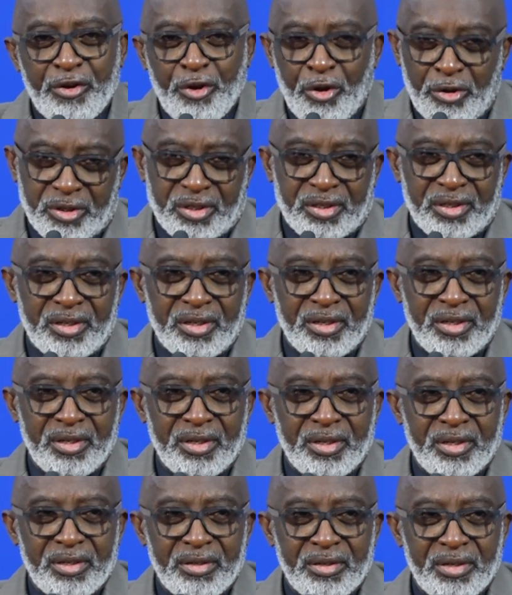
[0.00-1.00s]
not.
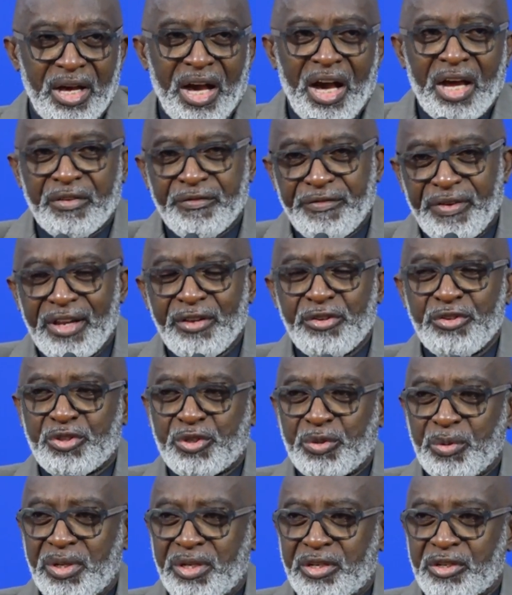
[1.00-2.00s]
Add value
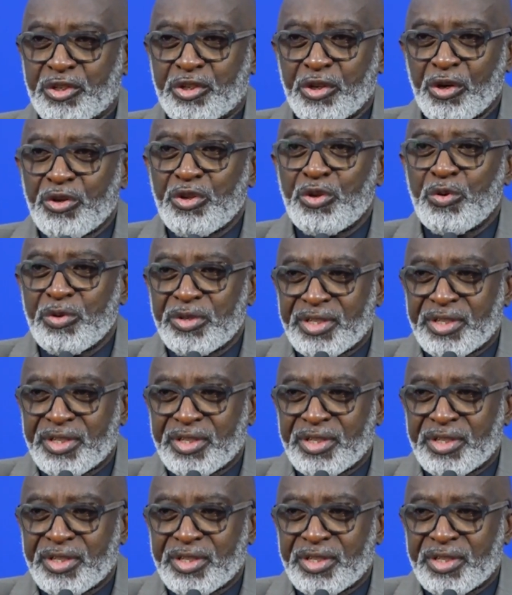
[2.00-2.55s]
to it. So you